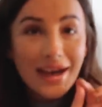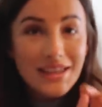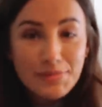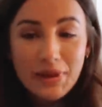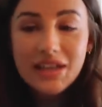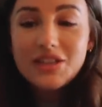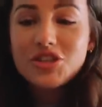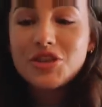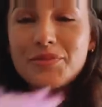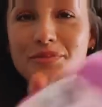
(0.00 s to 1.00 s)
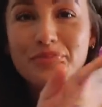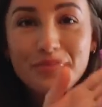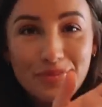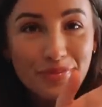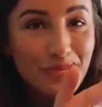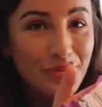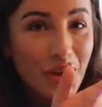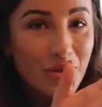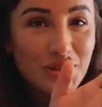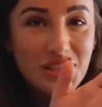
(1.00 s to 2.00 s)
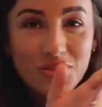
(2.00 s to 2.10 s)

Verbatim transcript: and spinach. We'll need